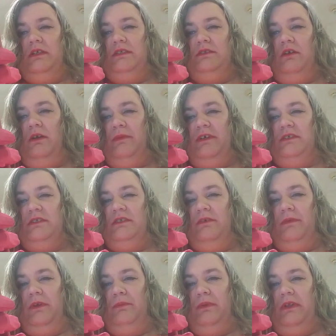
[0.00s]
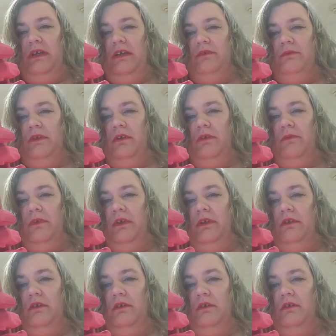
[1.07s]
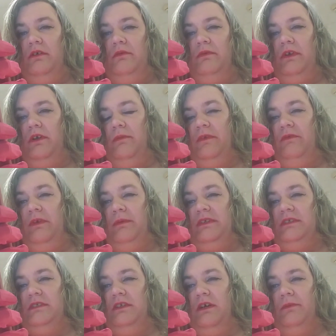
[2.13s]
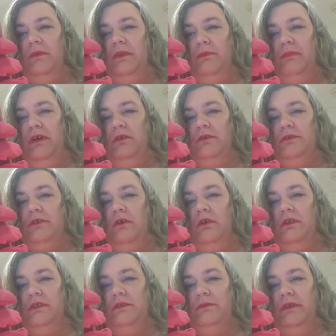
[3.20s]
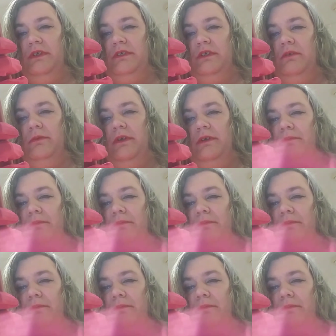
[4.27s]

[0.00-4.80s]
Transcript: talk about Sylvia Plath's recovered feminist novel, The Bell Jar, this week, shall we?